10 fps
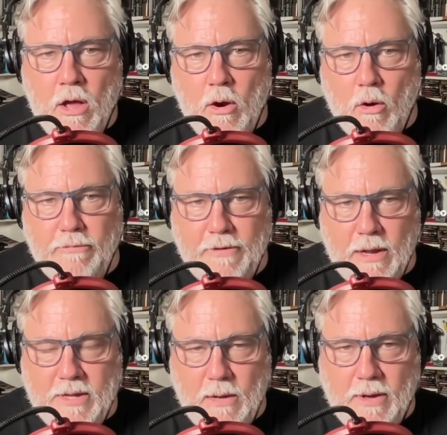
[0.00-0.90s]
or
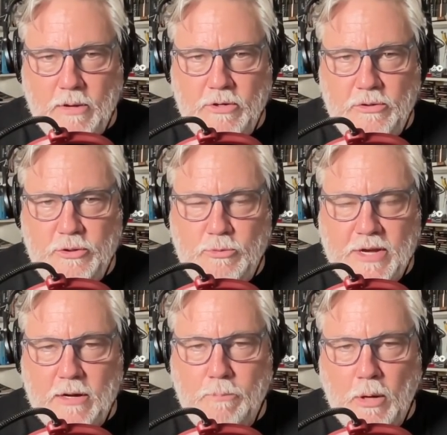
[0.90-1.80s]
find me on my own YouTube
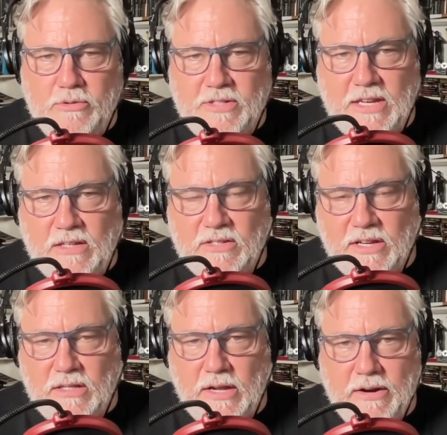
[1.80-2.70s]
channel, Post Geek
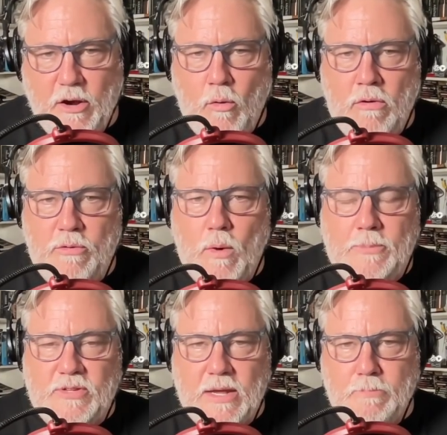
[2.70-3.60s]
Singularity, or the
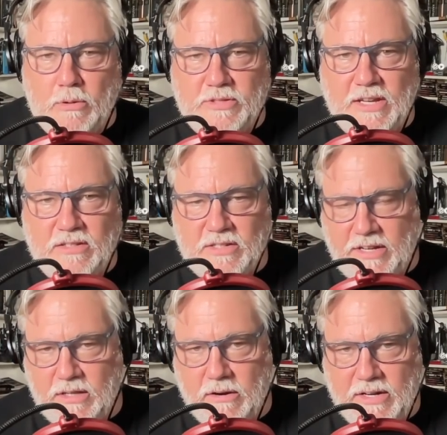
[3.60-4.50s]
website
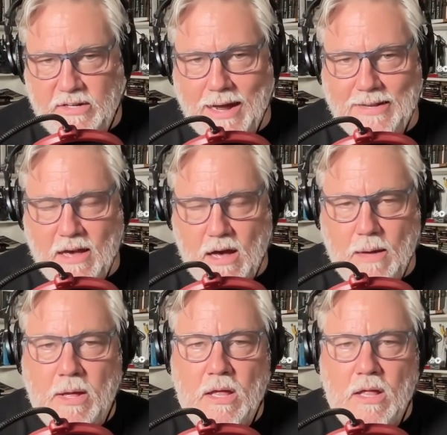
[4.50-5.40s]

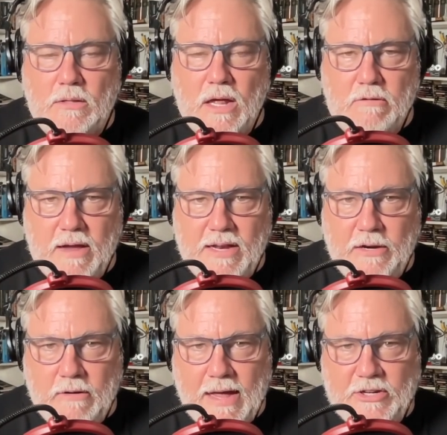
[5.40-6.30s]
postgeeksingularity.com. A lot of great
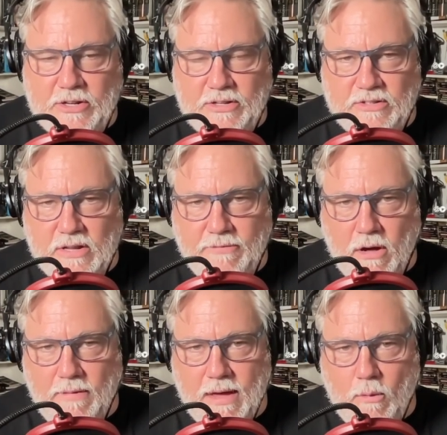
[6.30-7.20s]
interaction and stuff
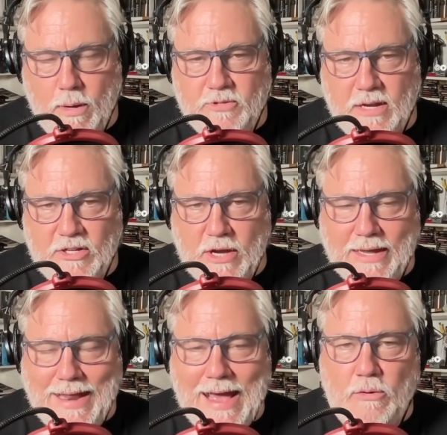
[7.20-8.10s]
on that website. Check
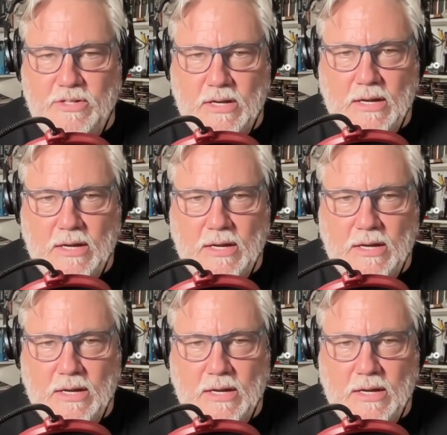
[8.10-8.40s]
it out.